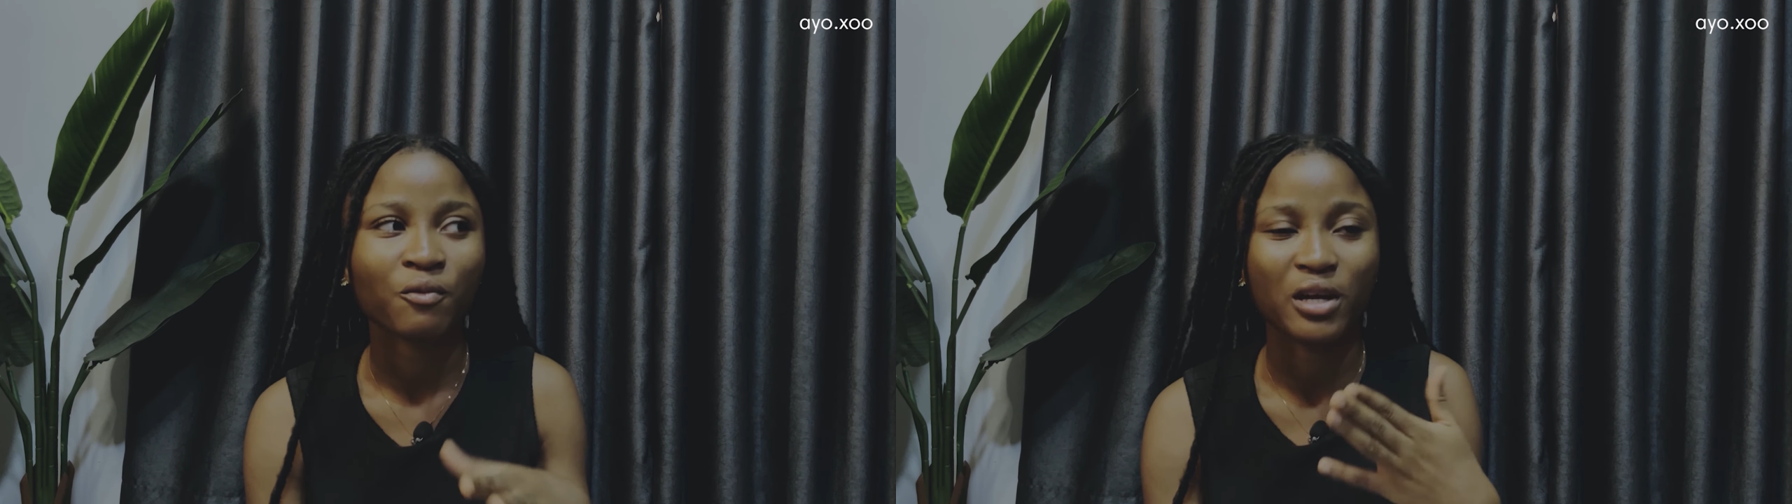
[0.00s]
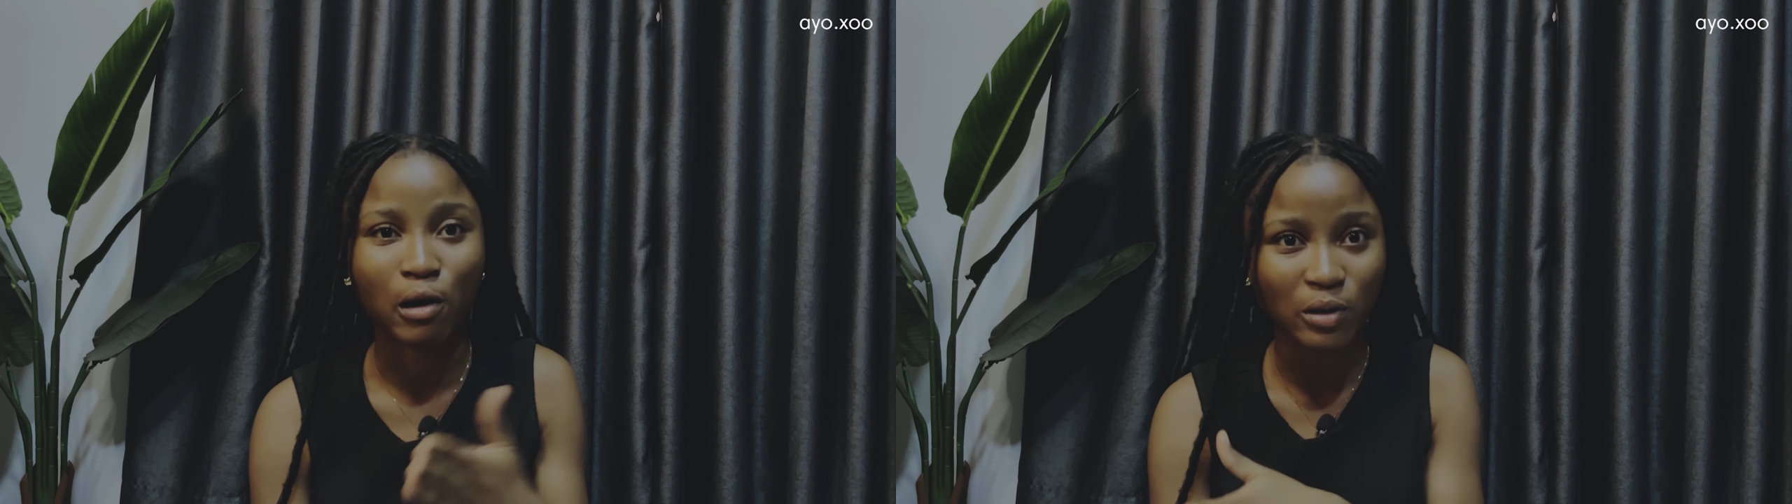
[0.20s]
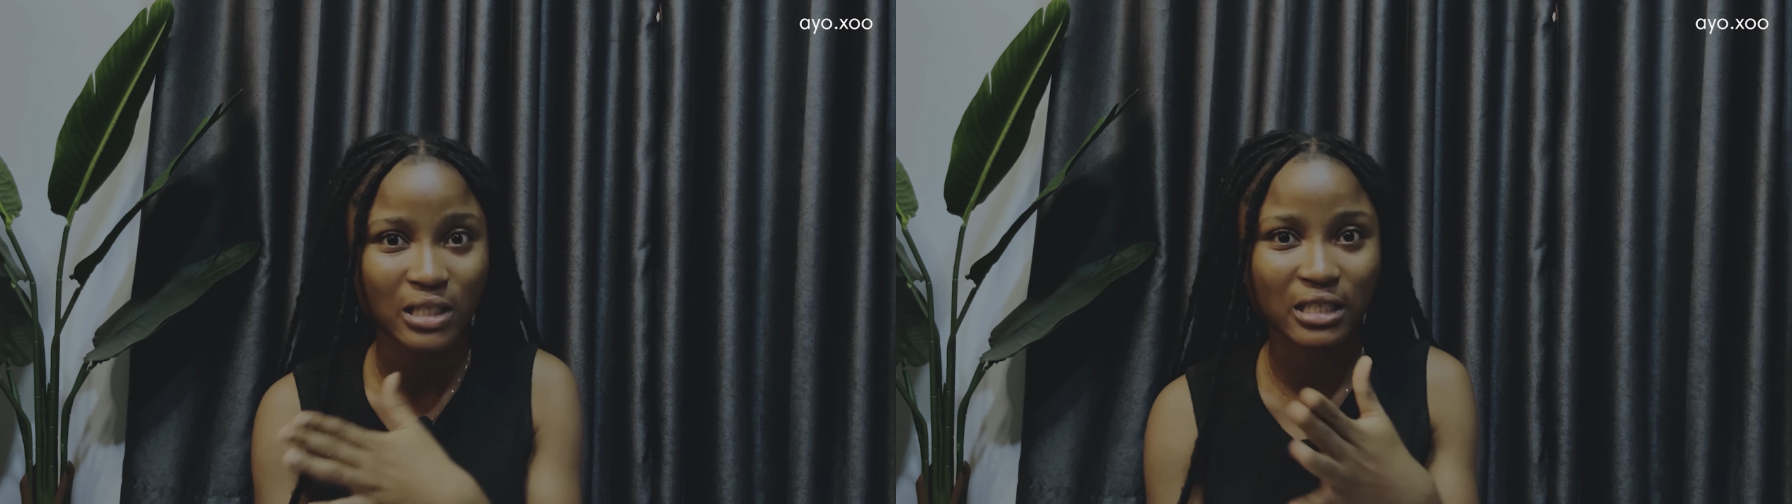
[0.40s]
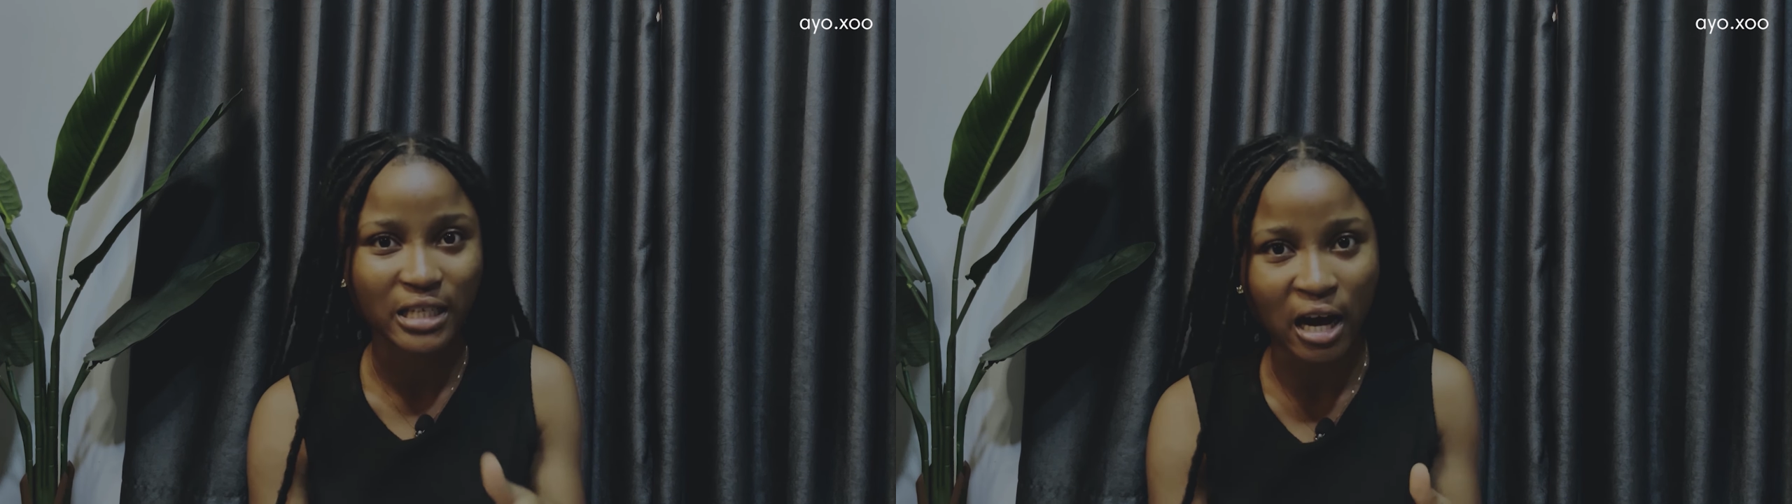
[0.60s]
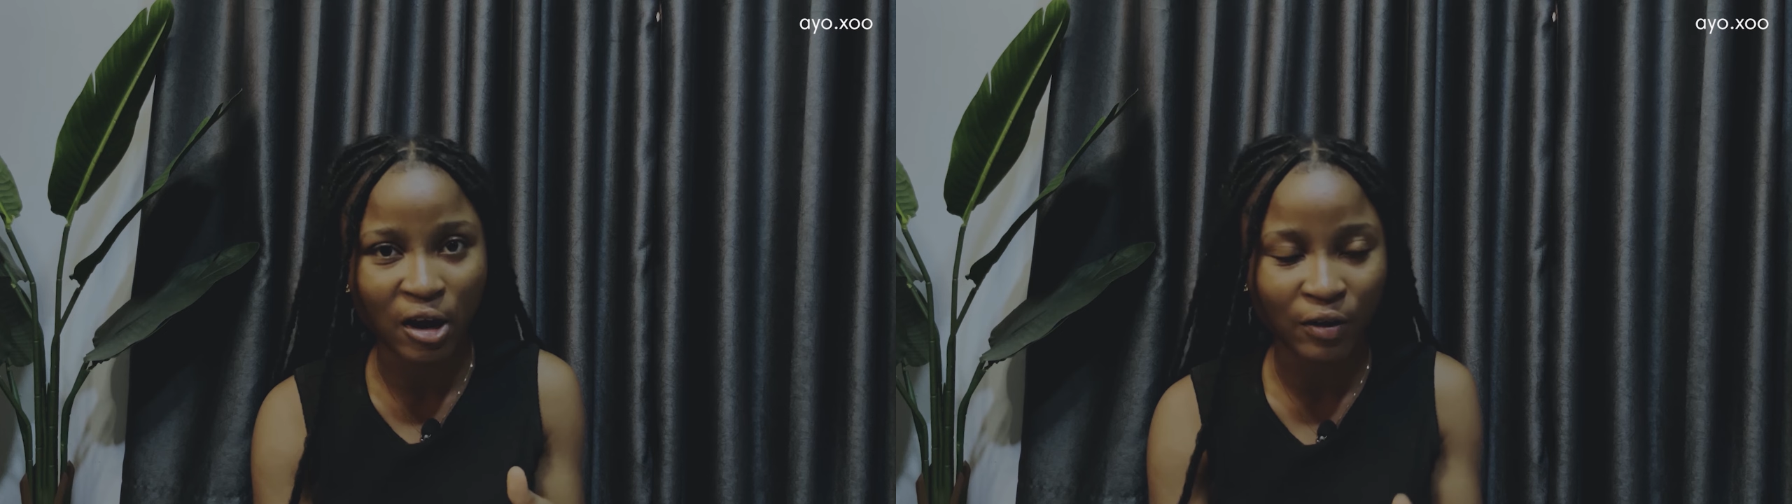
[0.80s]
and I was
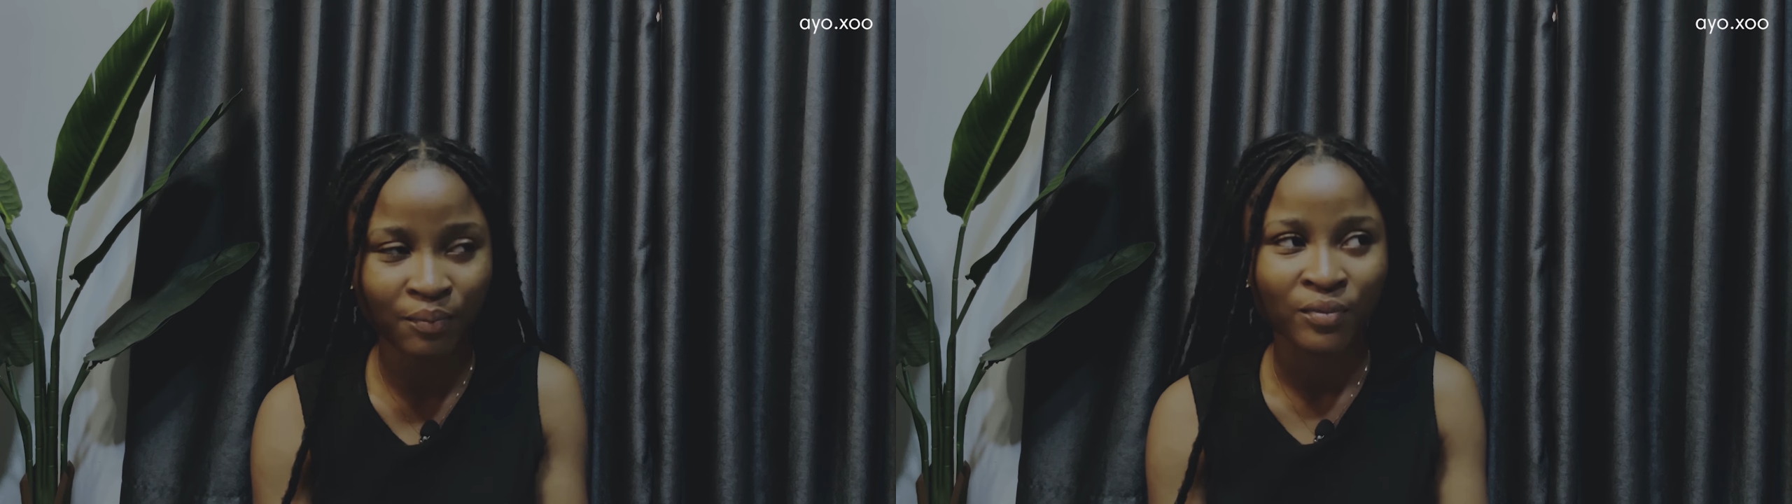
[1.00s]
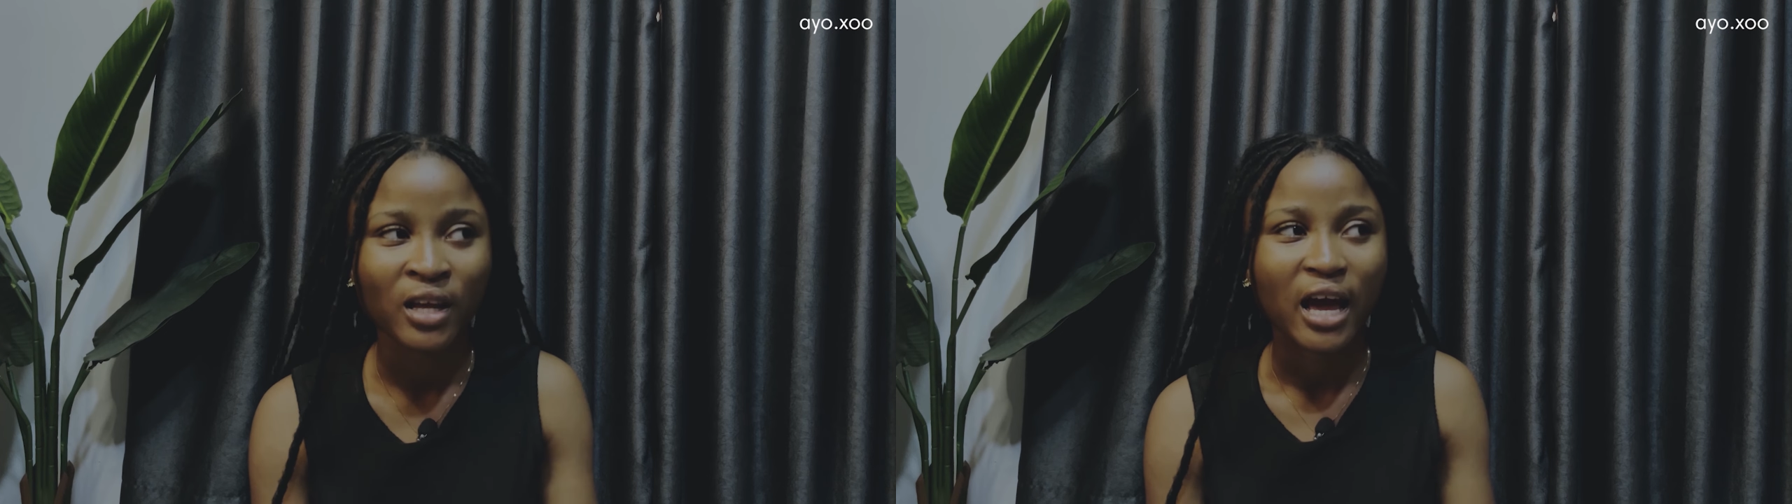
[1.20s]
down.